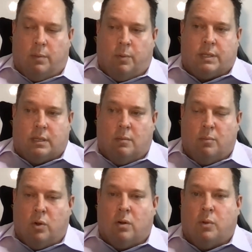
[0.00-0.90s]
and we're seeing
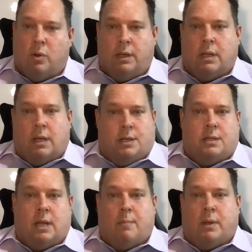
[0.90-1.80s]
more and more
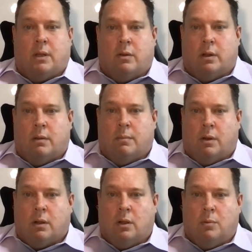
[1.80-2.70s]
litigation happening on
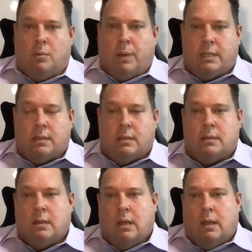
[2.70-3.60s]
a global basis.